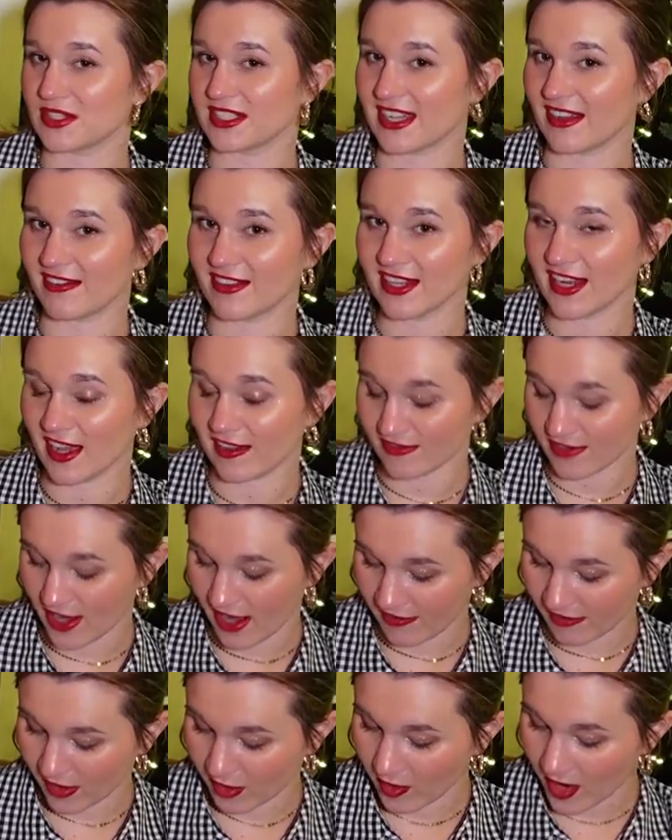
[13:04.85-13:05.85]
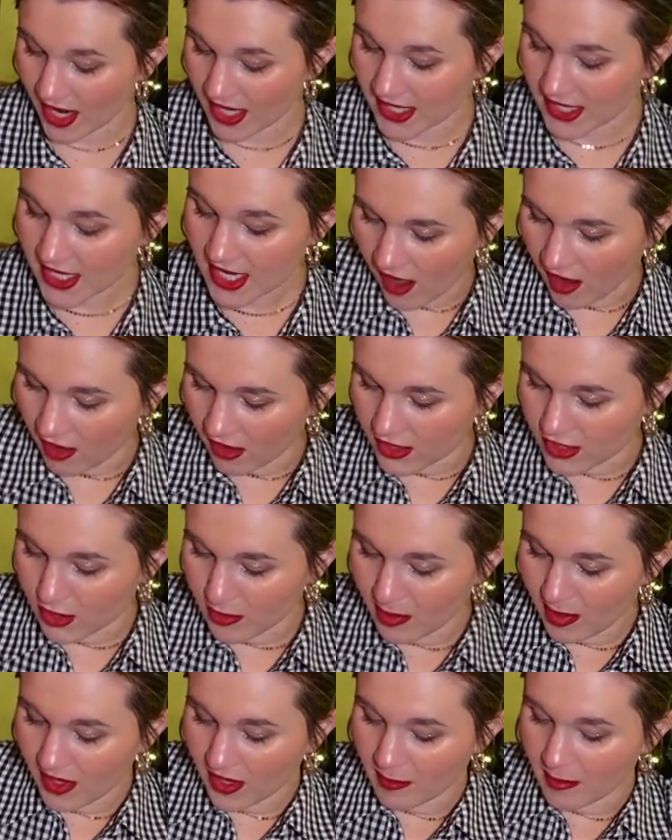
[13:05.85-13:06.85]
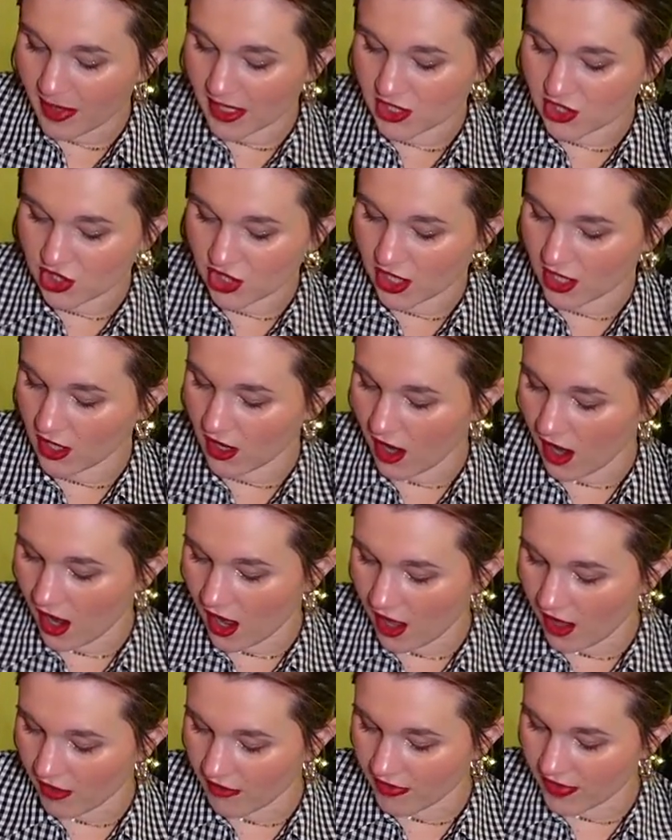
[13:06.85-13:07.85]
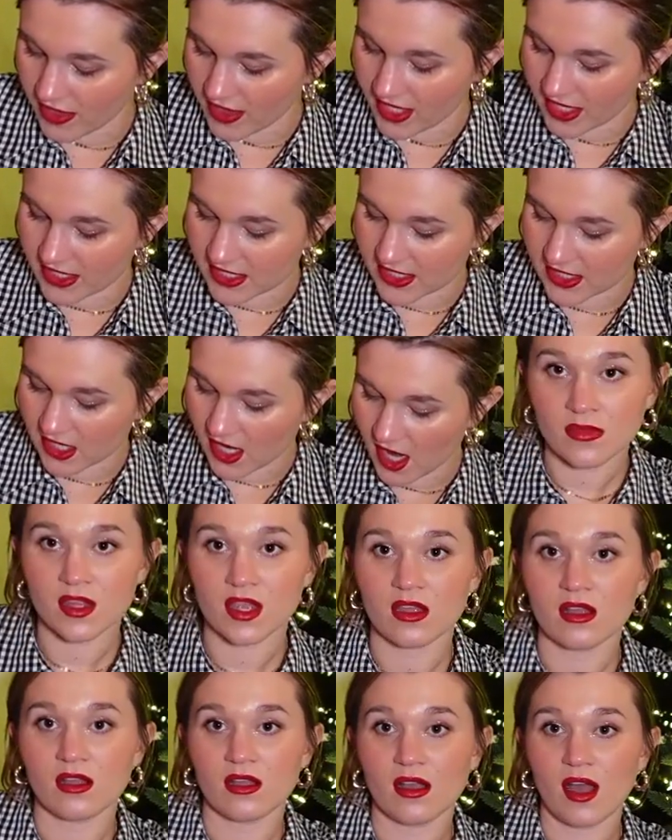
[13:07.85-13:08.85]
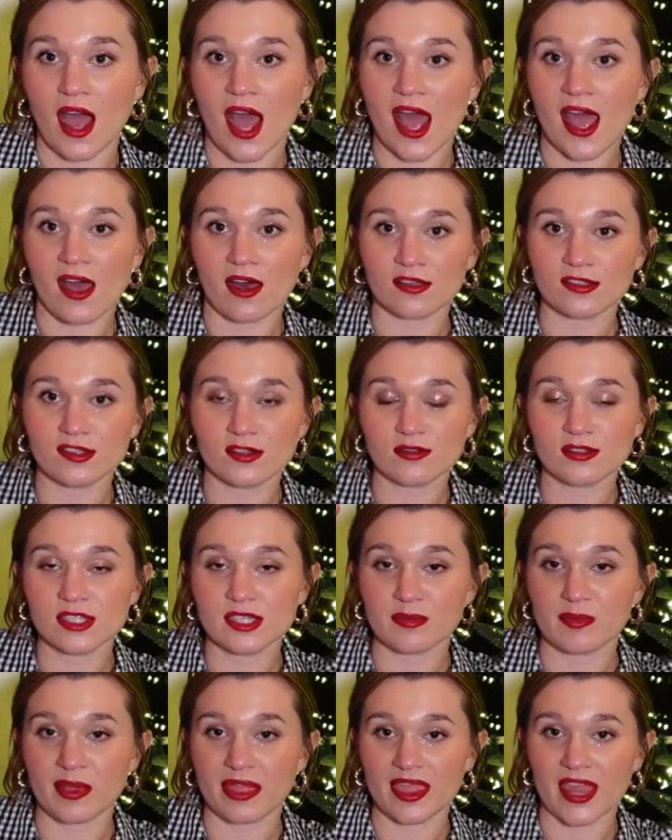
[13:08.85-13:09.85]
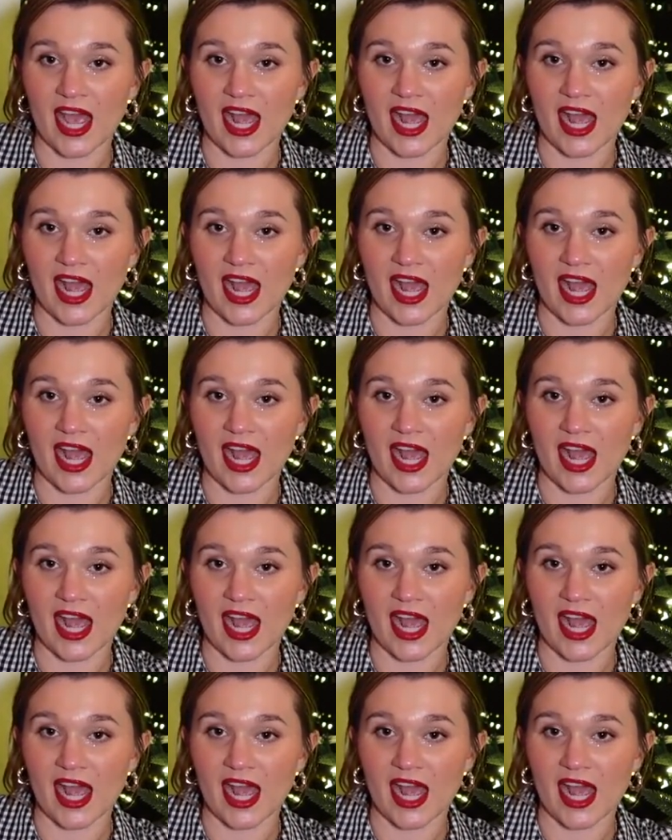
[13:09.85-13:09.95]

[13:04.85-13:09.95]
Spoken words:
it's definitely not for everyone. I'll also put a picture of this. I also sleep with